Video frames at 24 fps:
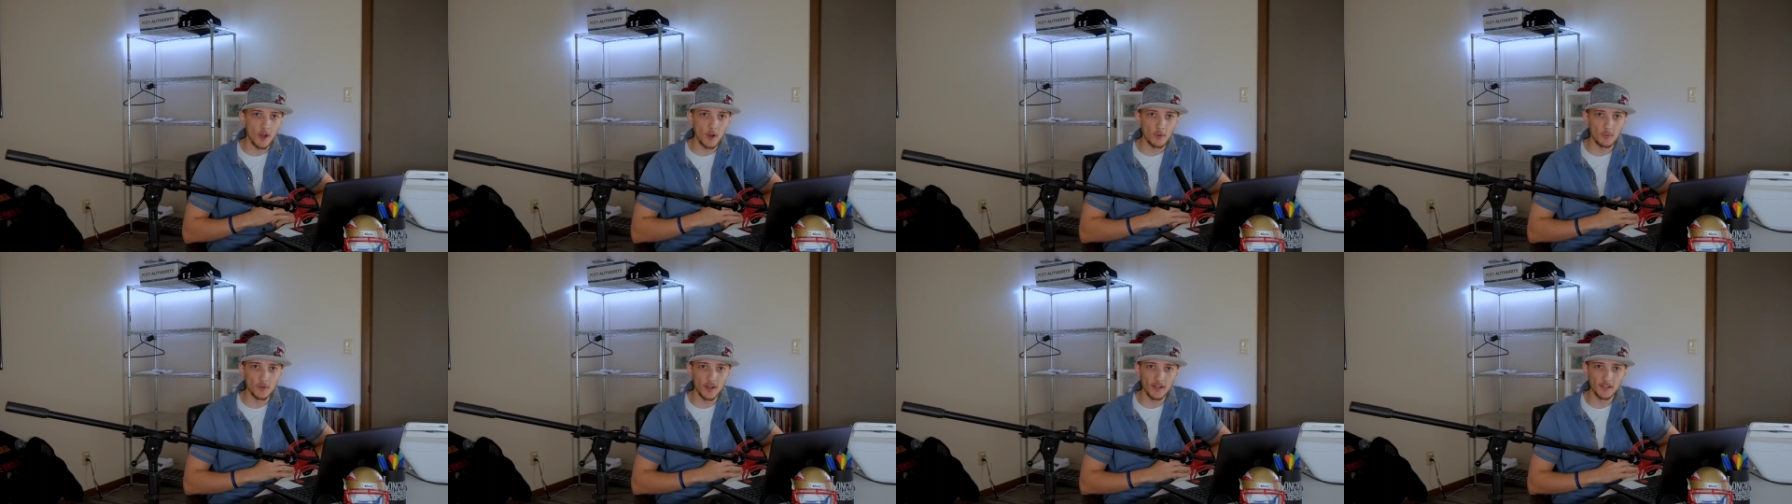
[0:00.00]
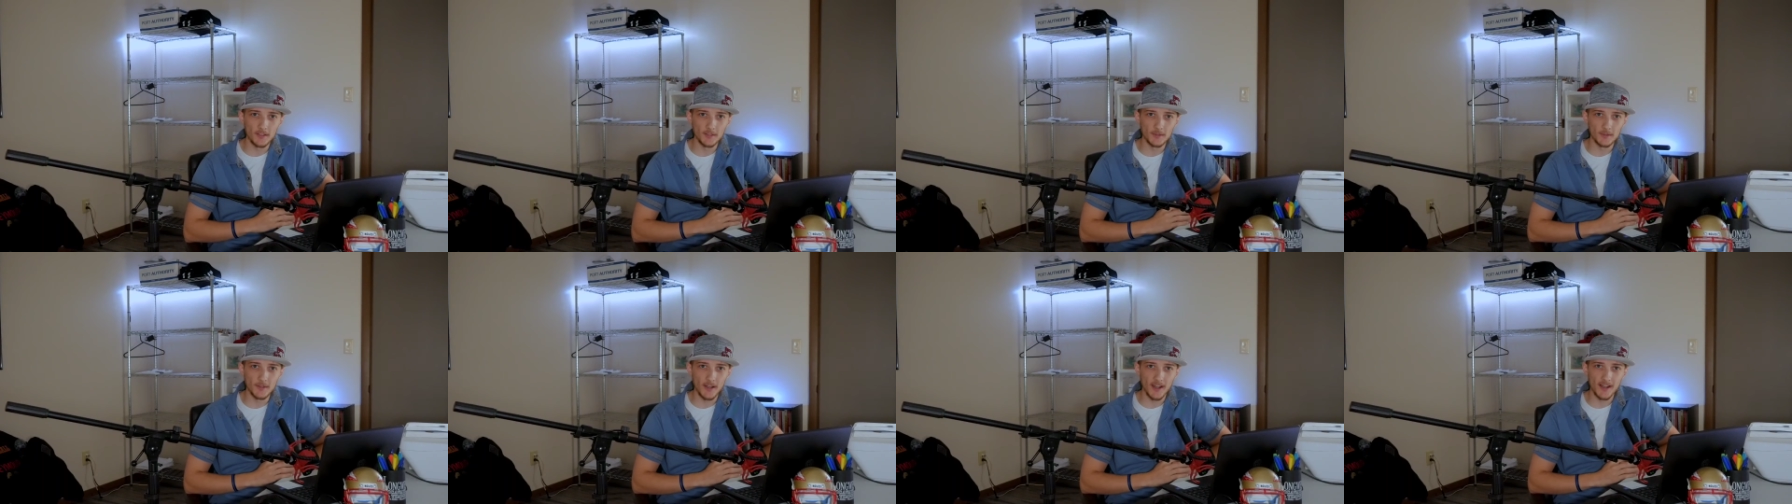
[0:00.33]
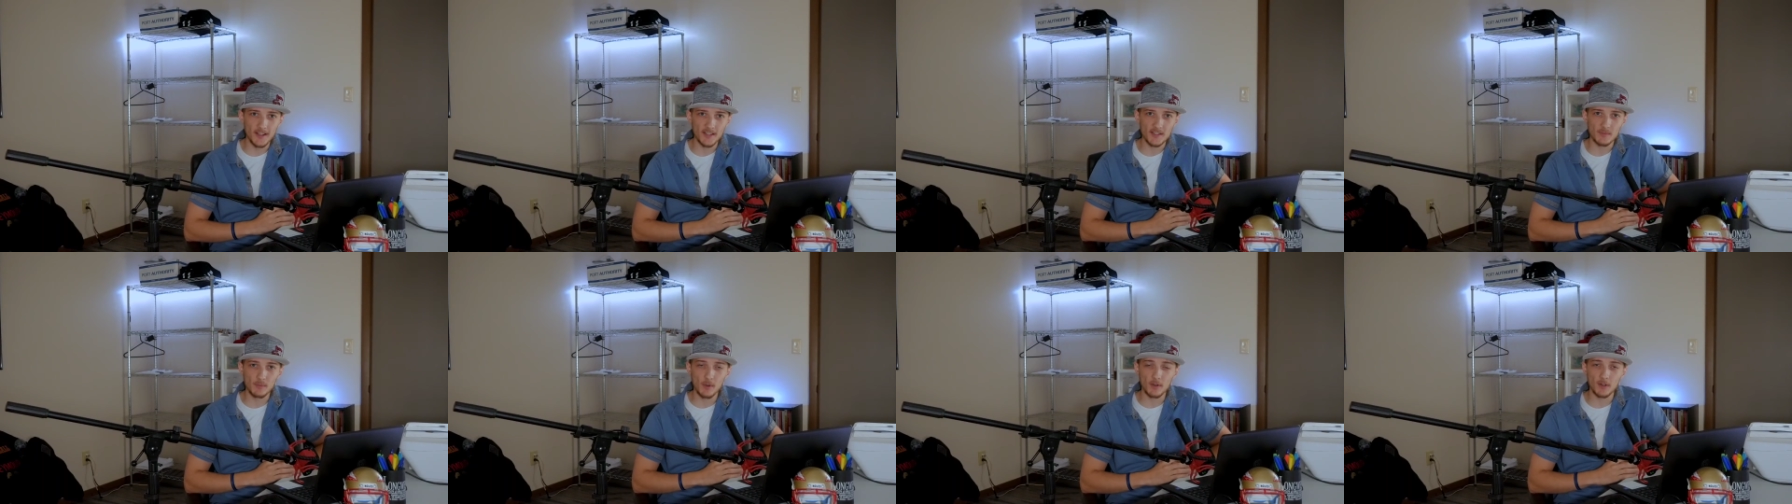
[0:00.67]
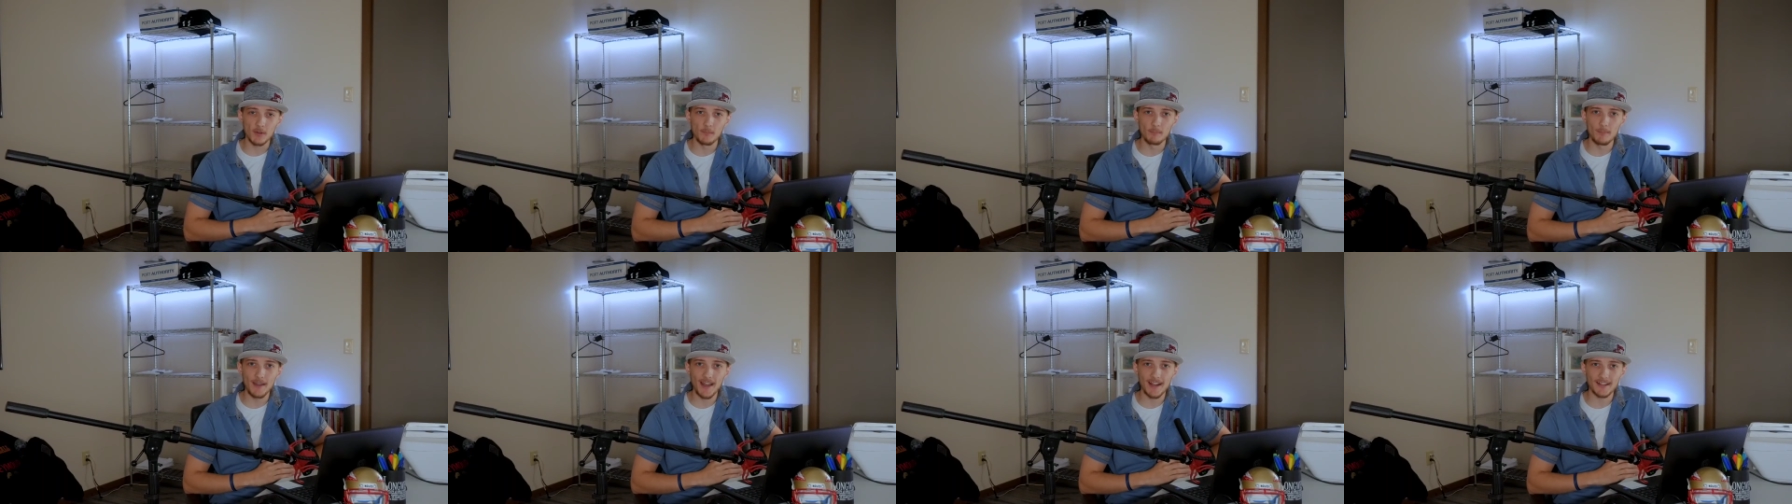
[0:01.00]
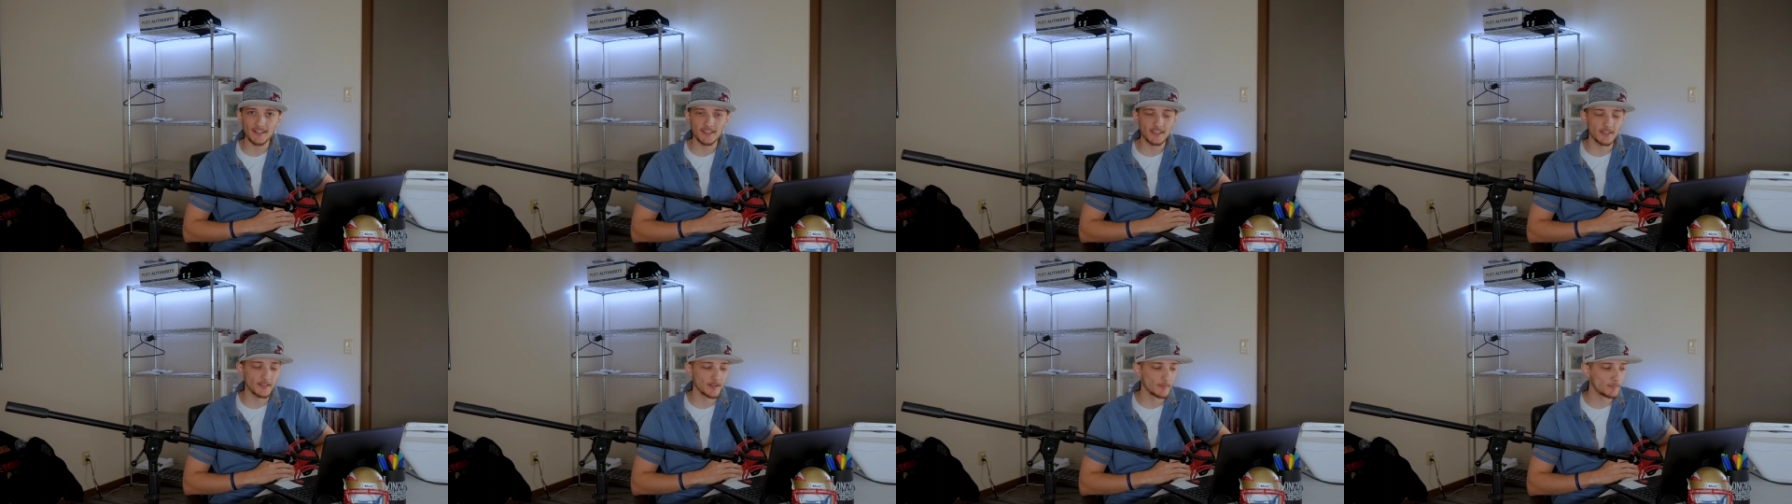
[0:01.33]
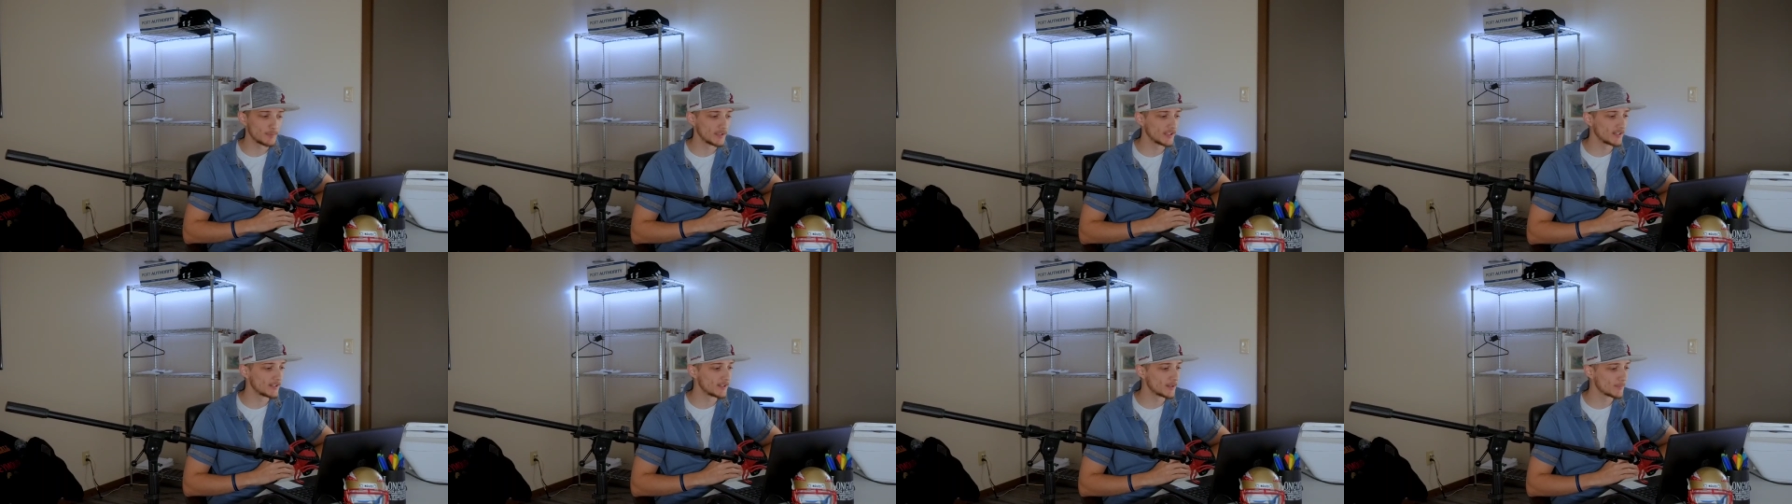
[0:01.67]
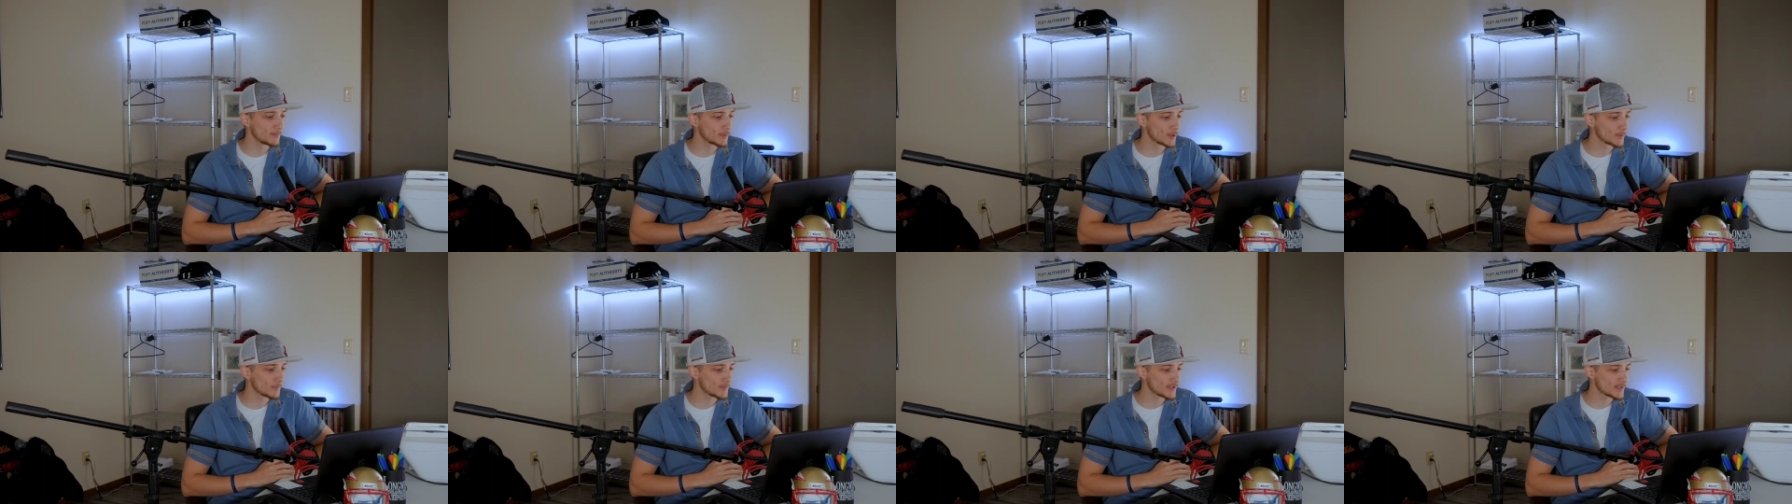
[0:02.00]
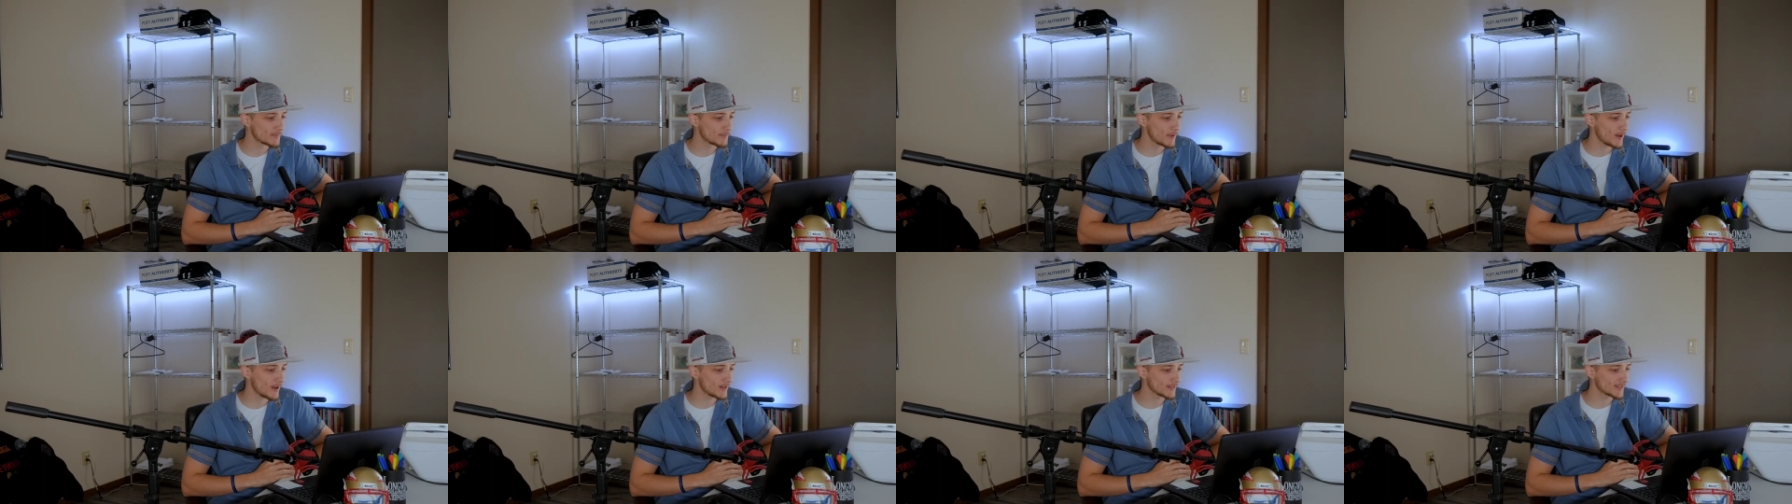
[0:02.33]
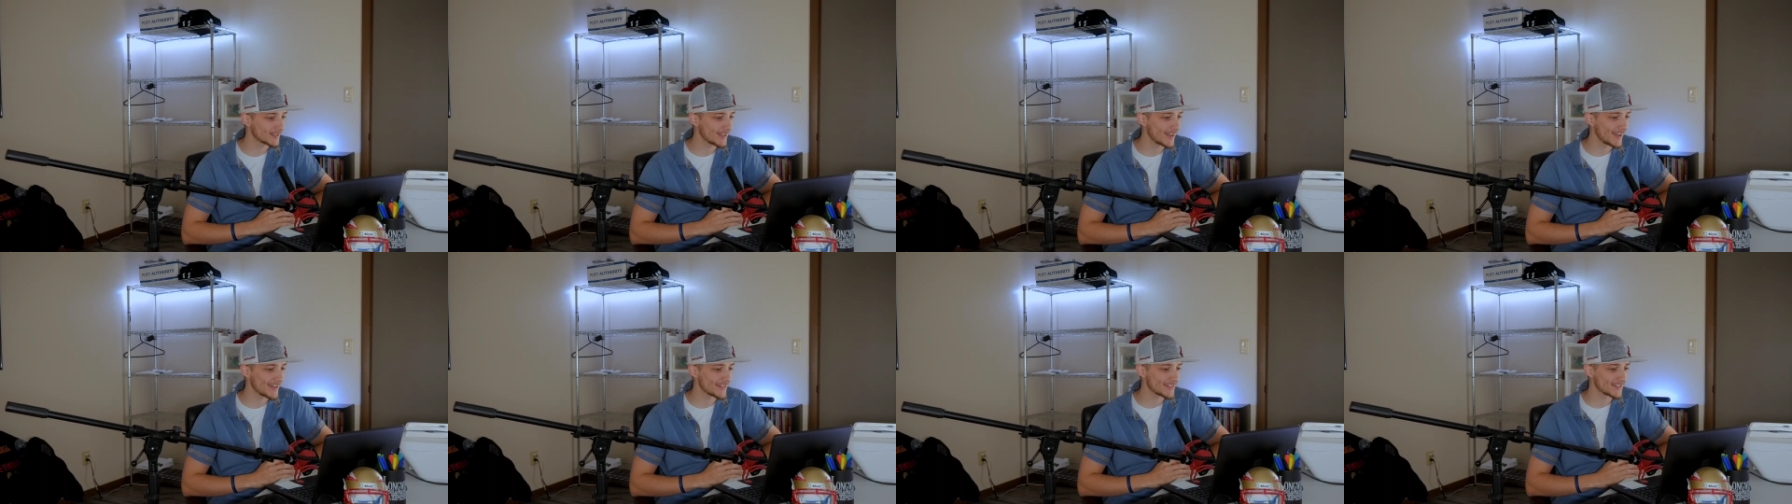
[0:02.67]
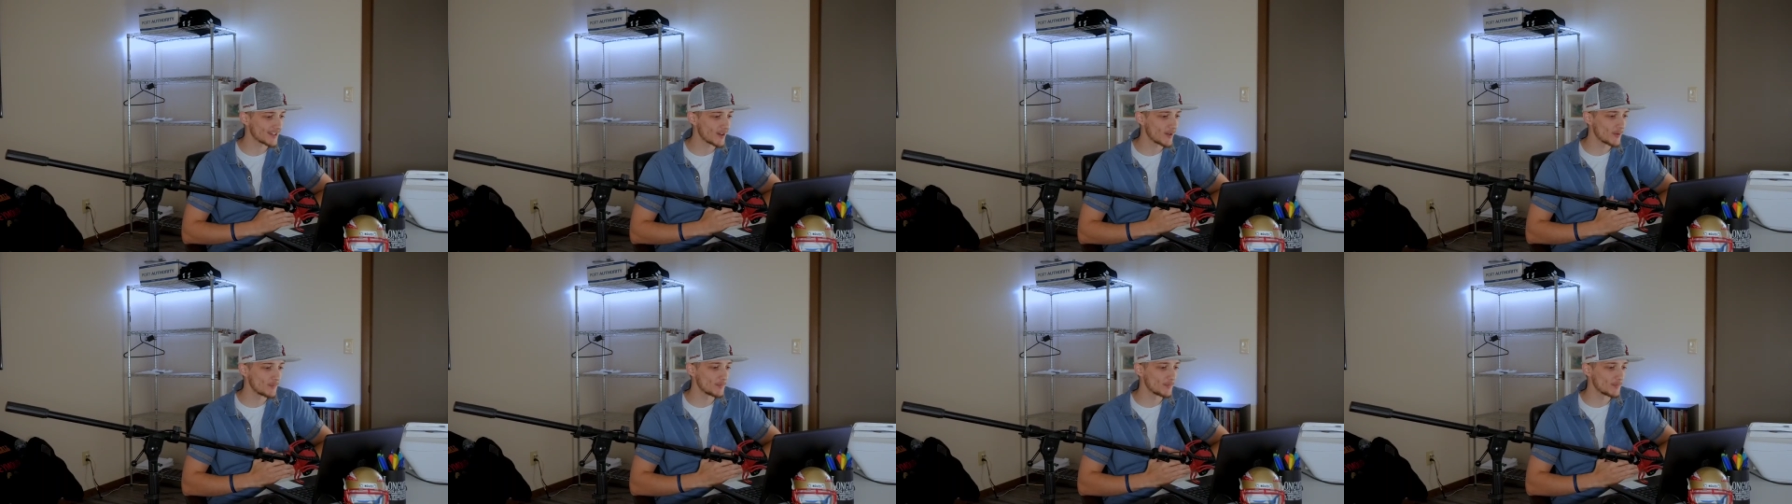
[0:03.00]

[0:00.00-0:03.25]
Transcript: Alright you guys, welcome back to the Pity to Purpose podcast.